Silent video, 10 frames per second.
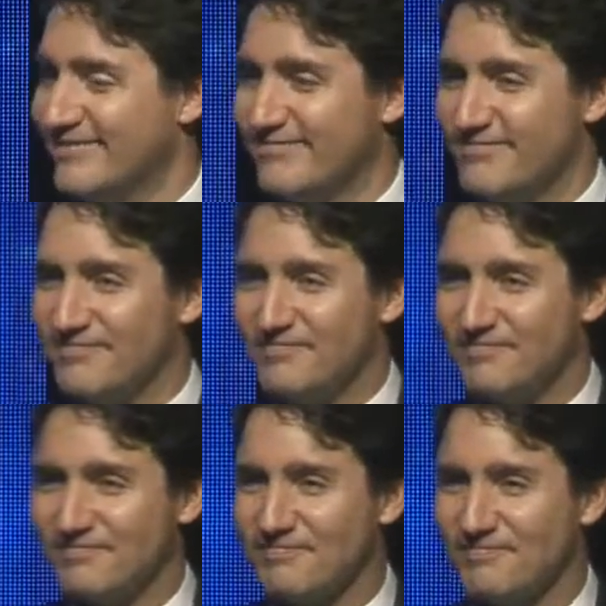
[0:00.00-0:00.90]

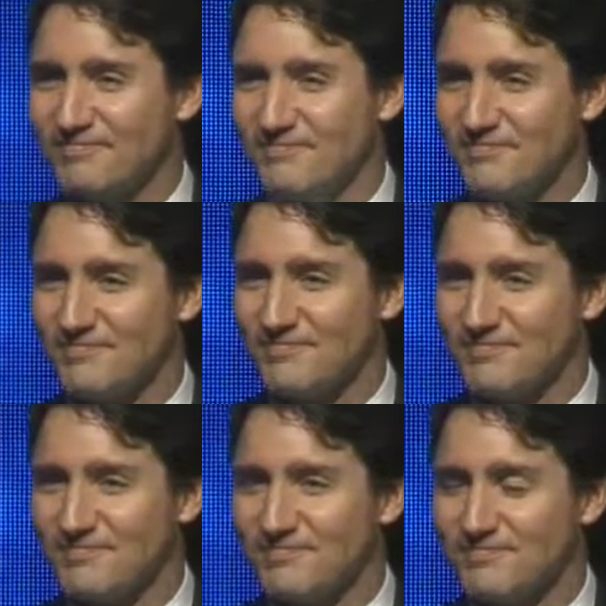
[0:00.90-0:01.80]

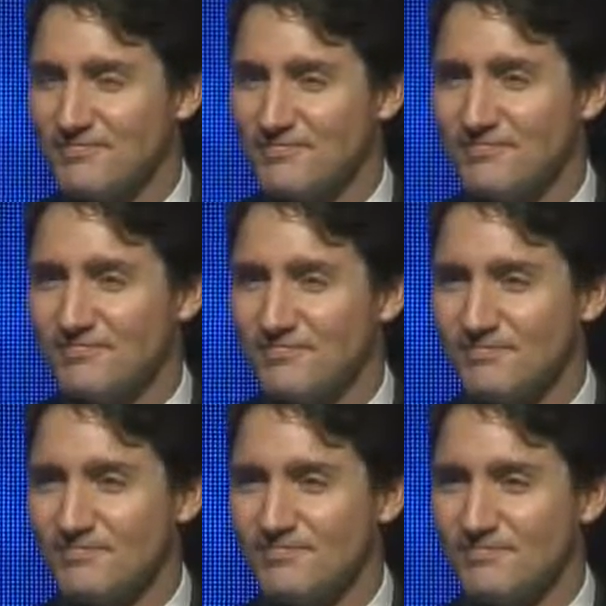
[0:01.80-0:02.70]

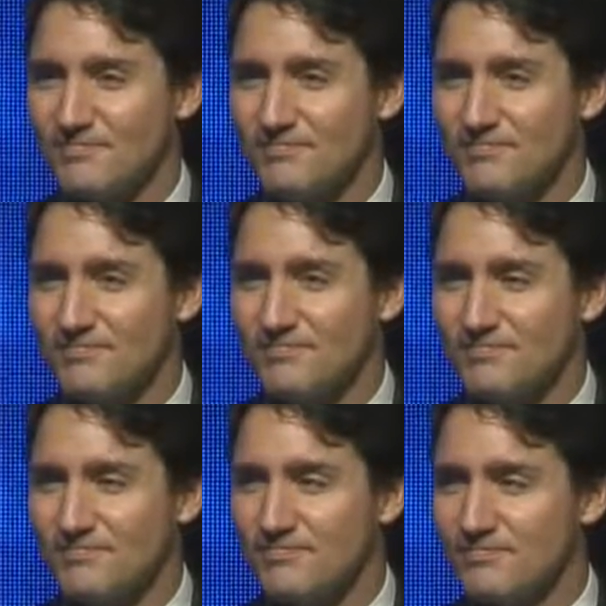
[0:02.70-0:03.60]

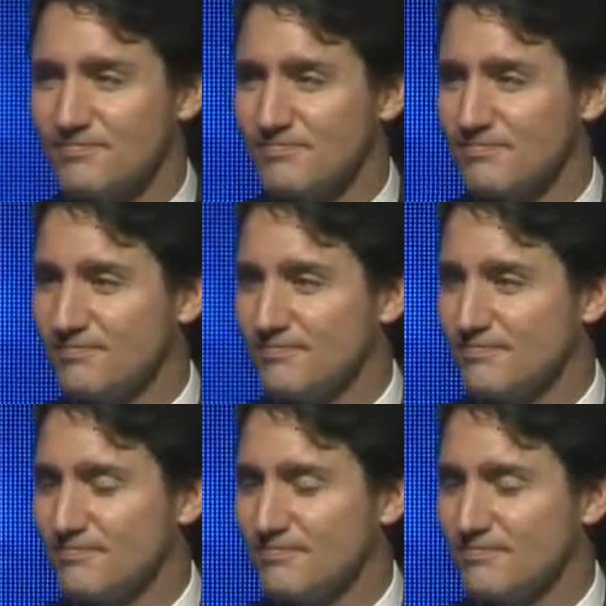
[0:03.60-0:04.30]
No one is speaking in this clip.